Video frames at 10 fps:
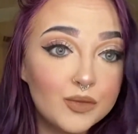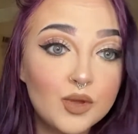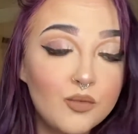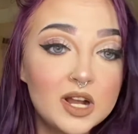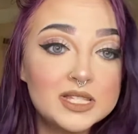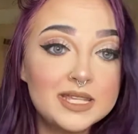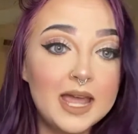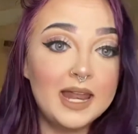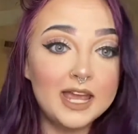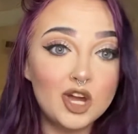were
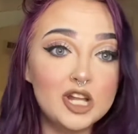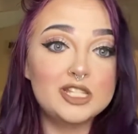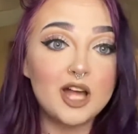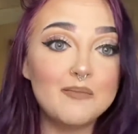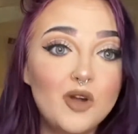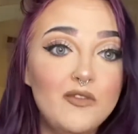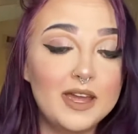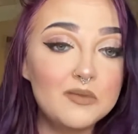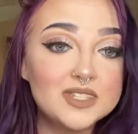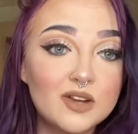insane. He couldn't stop moving.
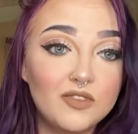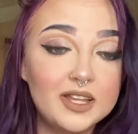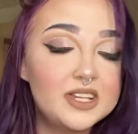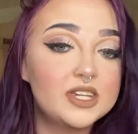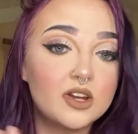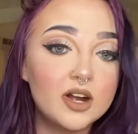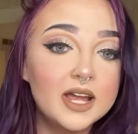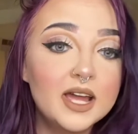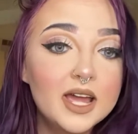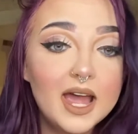He was like really
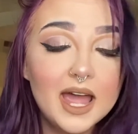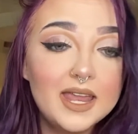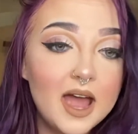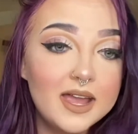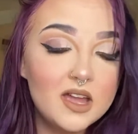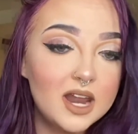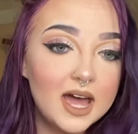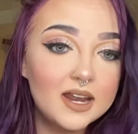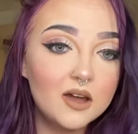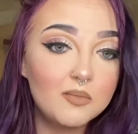jittery. And yeah, he could have
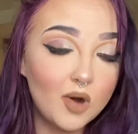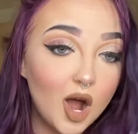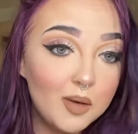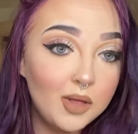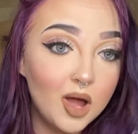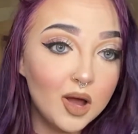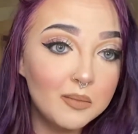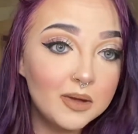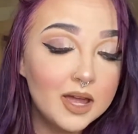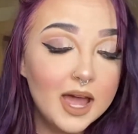had a
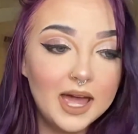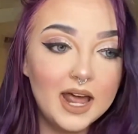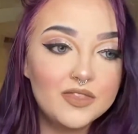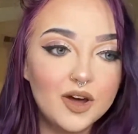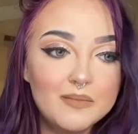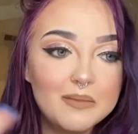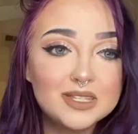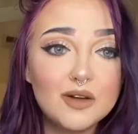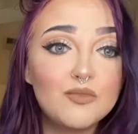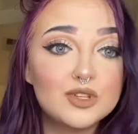problem. And I thought maybe
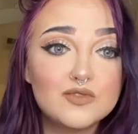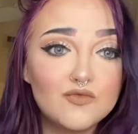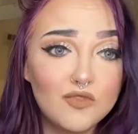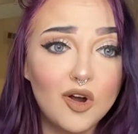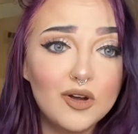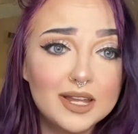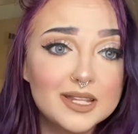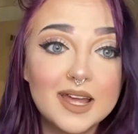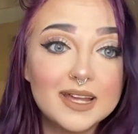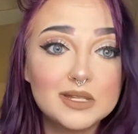something was wrong
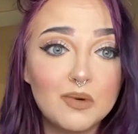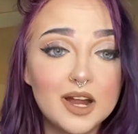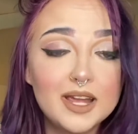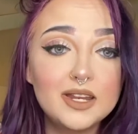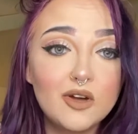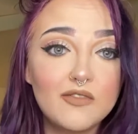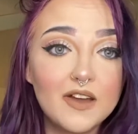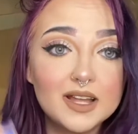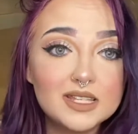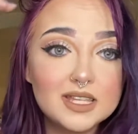in like his brain. No
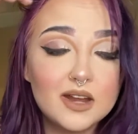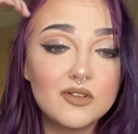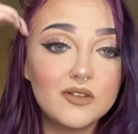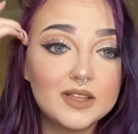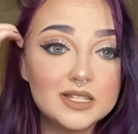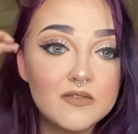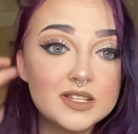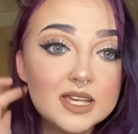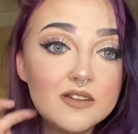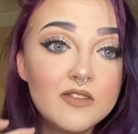offense. I don't know if that's
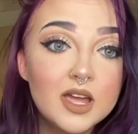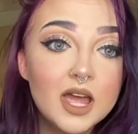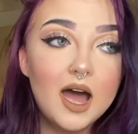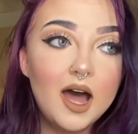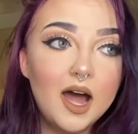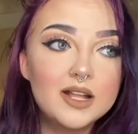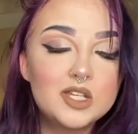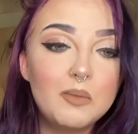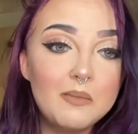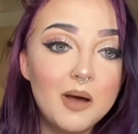offensive.
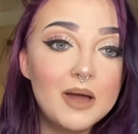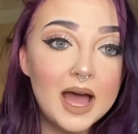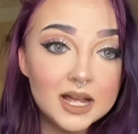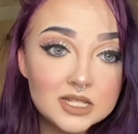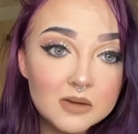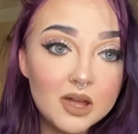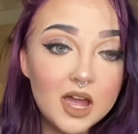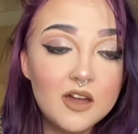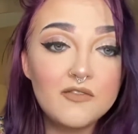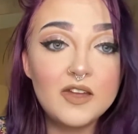Until my mom asked him
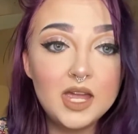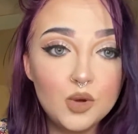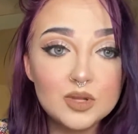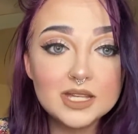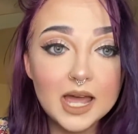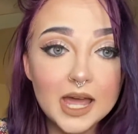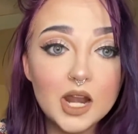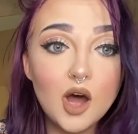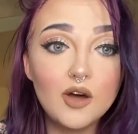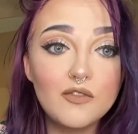if he wants a
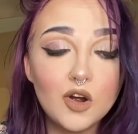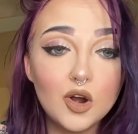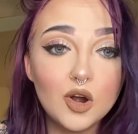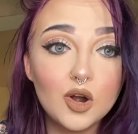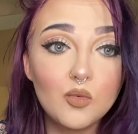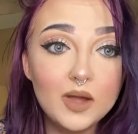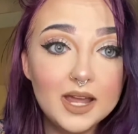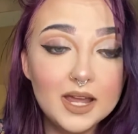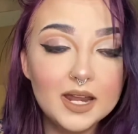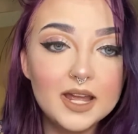hit of her
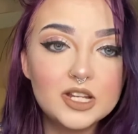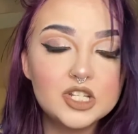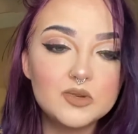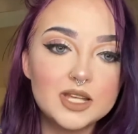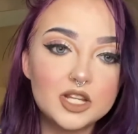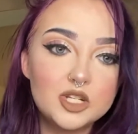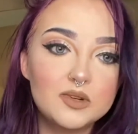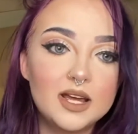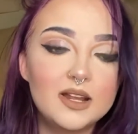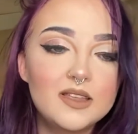weed. And she was like, do you
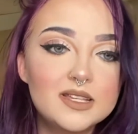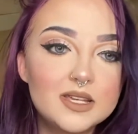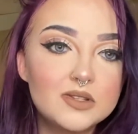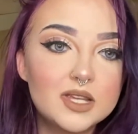want a hit of this? He was